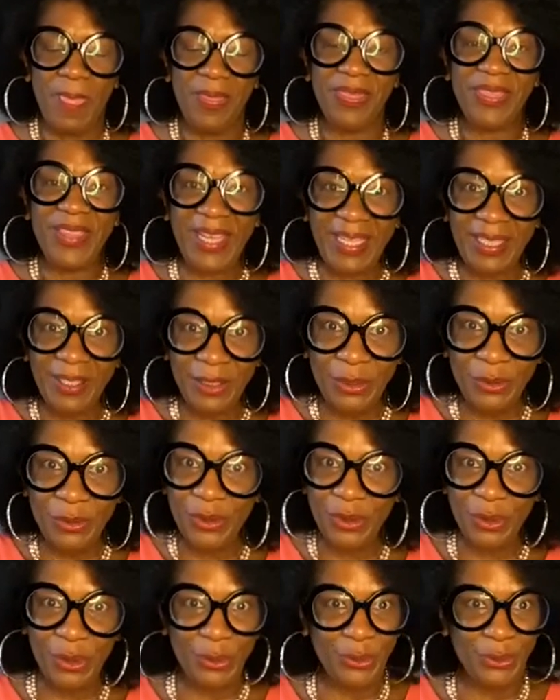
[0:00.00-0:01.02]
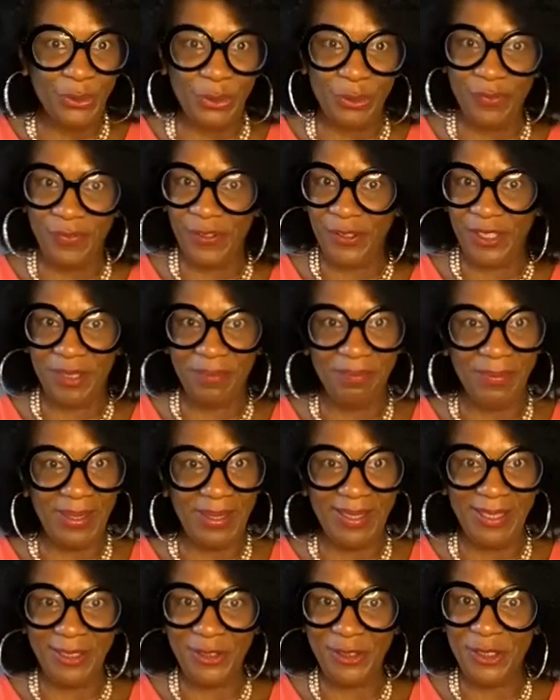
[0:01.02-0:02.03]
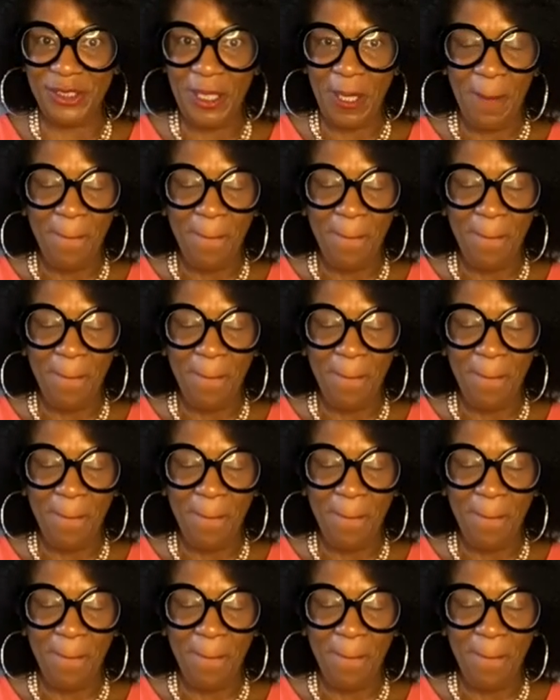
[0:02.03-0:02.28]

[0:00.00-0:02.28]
Thank you so, so very much.